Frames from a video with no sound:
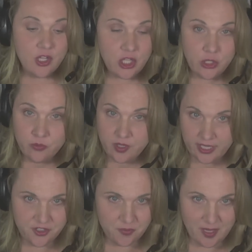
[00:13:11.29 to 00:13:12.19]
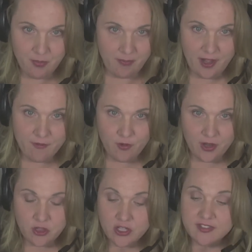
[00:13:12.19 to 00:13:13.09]
you need to be prepared for
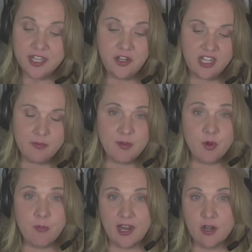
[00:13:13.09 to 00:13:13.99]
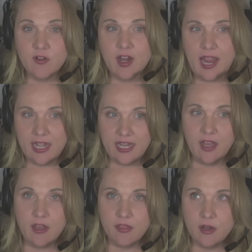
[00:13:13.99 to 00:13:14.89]
it, just like you need to be prepared for
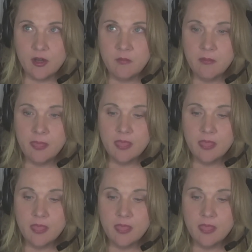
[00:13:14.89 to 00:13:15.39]
any other